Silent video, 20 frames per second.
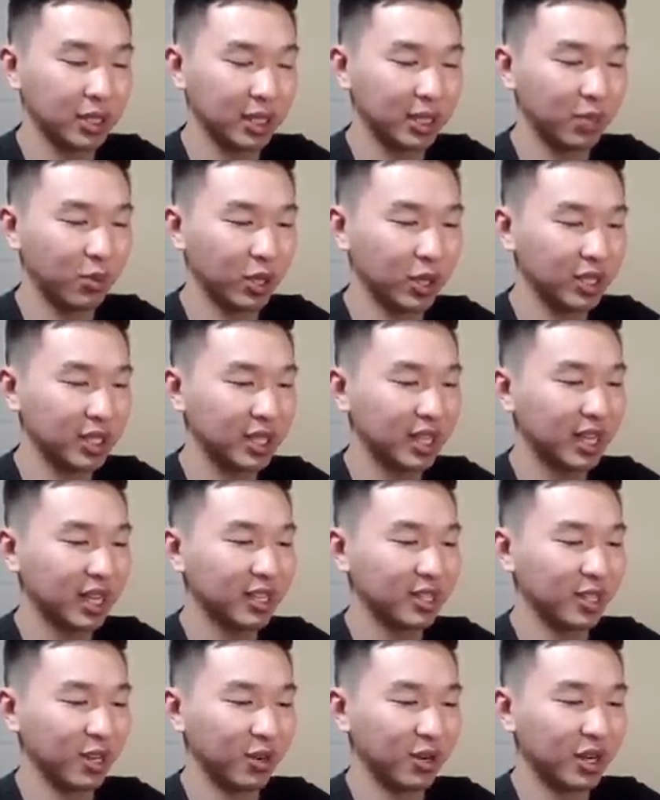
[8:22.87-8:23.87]
these ones.
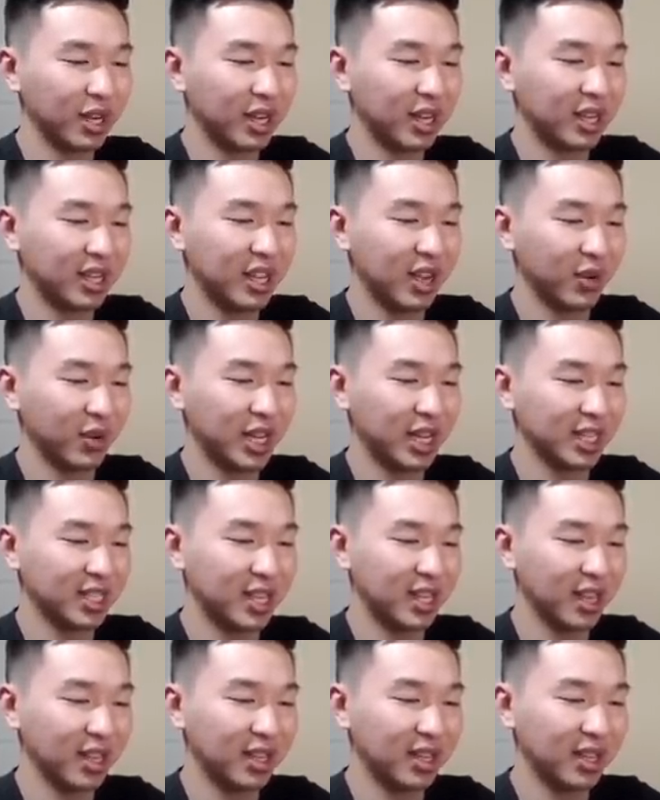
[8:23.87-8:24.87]
So yeah, what do you guys
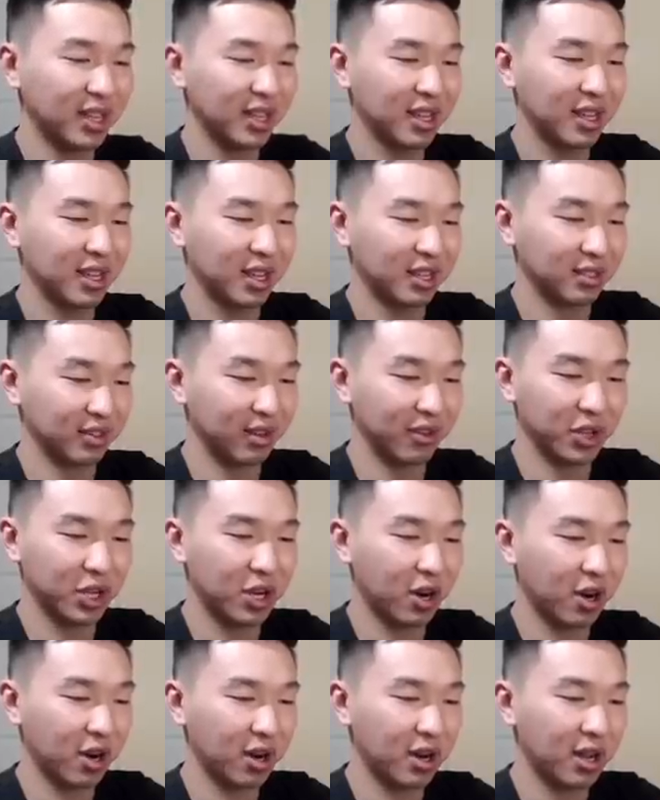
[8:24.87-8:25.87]
think? Love the
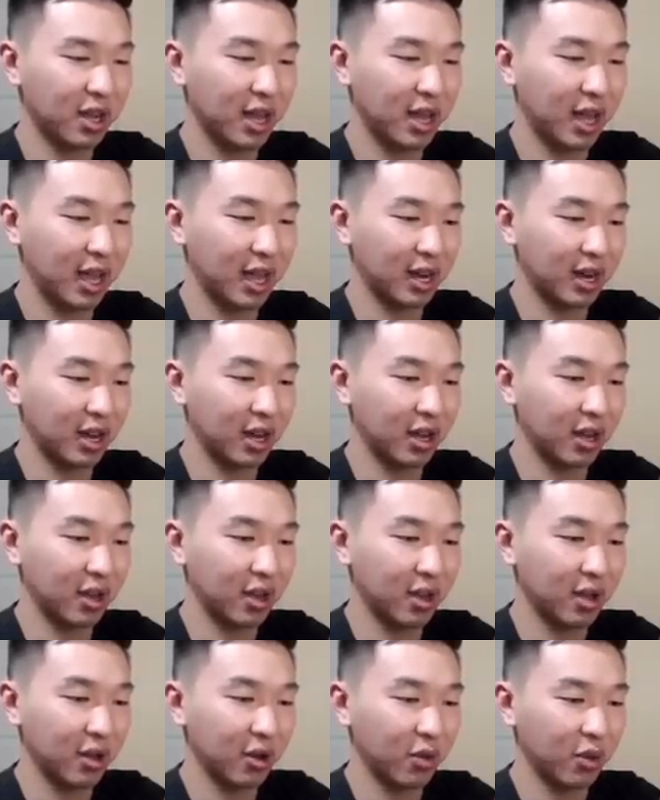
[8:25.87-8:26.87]
card, and
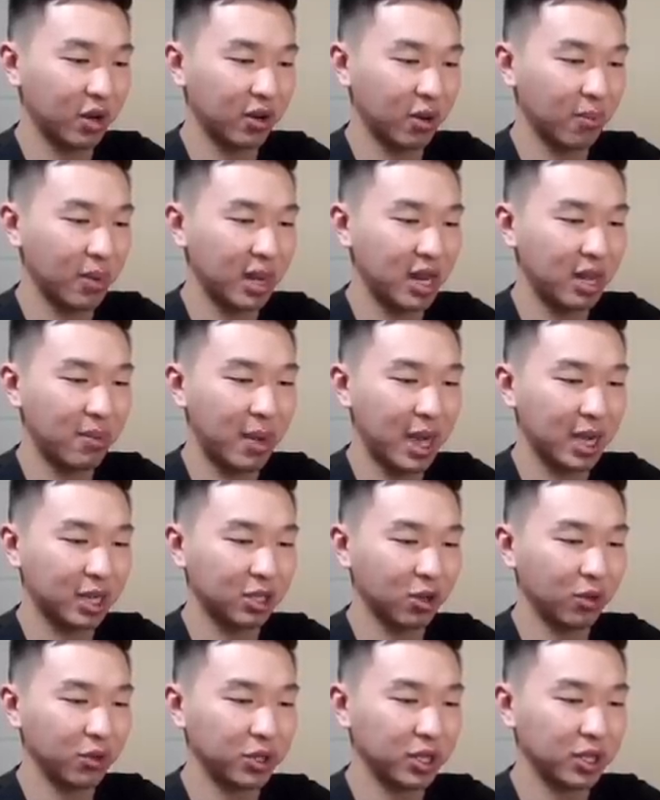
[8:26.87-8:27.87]
one of our many Mac
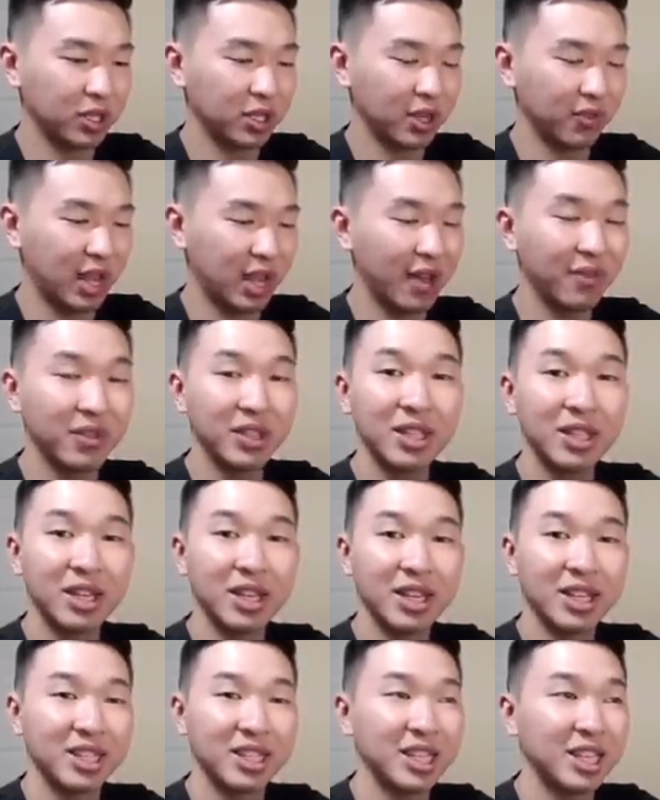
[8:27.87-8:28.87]
Joneses. If you haven't
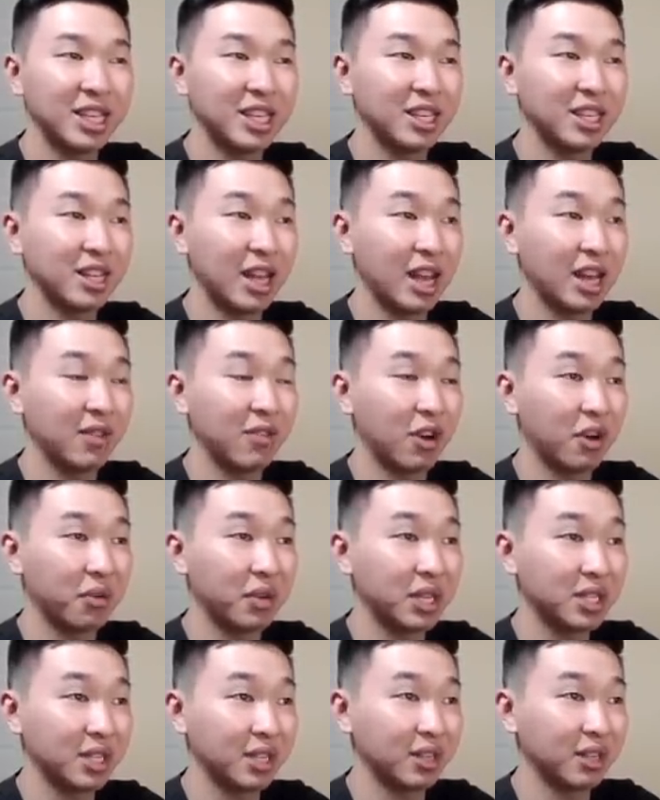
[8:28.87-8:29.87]
seen any of our
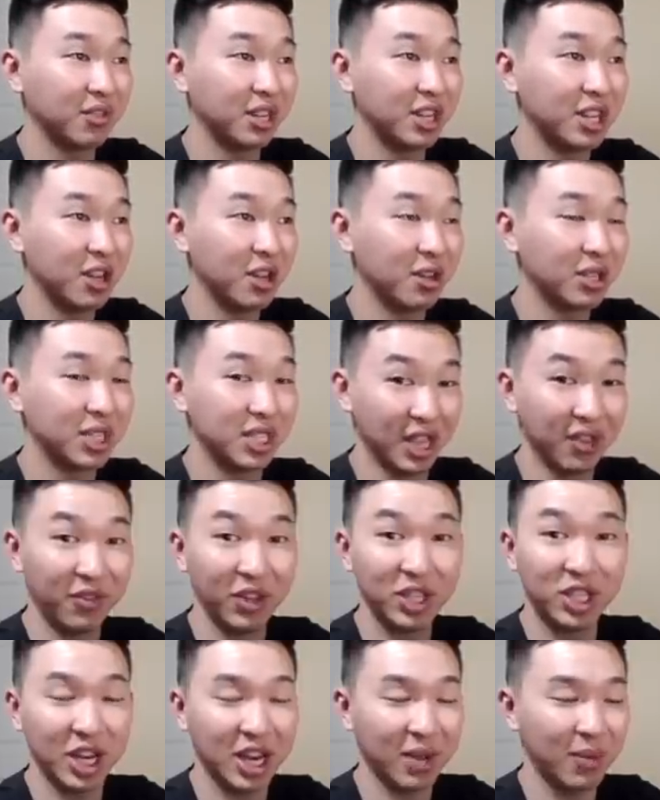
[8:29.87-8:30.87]
recent videos, definitely
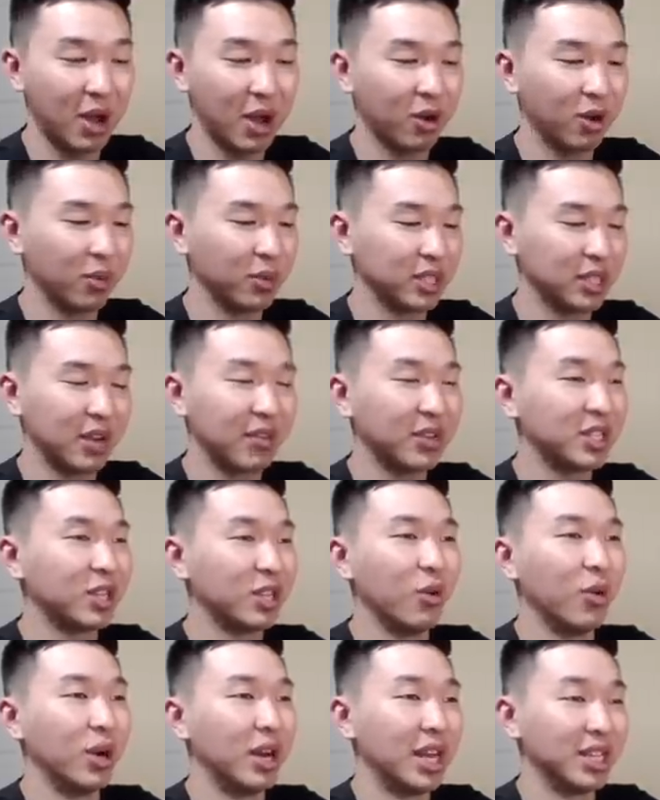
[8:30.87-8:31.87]
check them out. Almost every
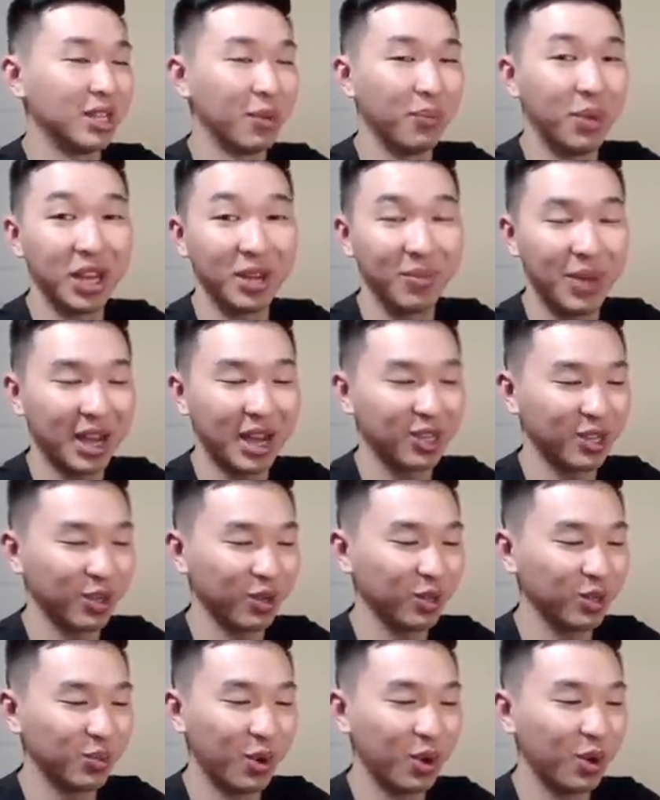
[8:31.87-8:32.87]
single one has a big Mac
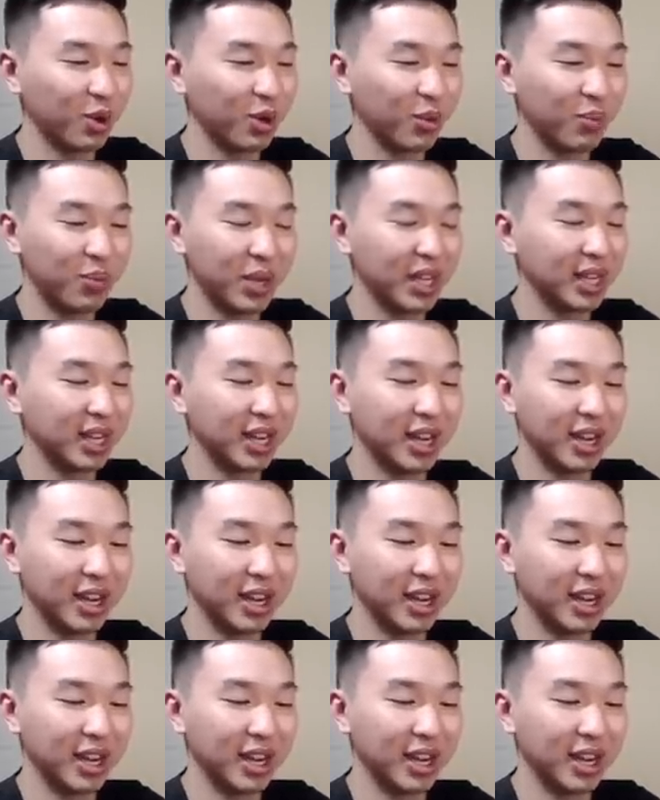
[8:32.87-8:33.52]
Jones pull or a big